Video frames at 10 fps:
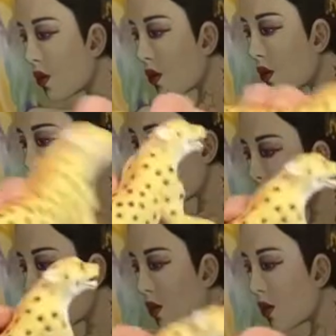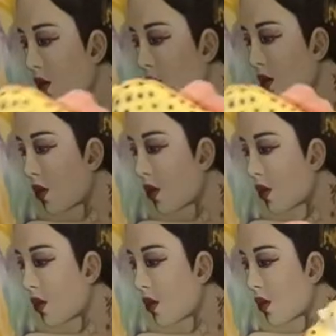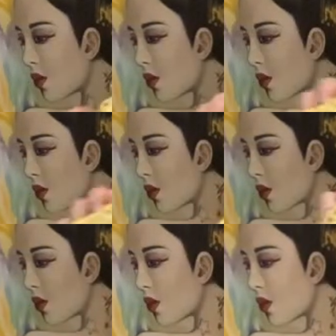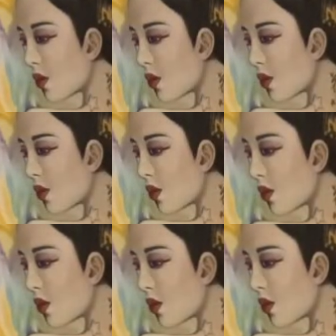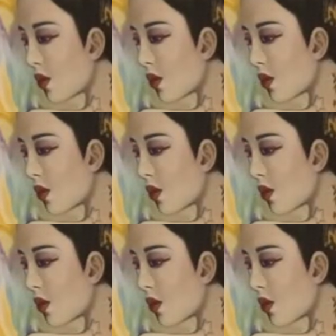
(silent)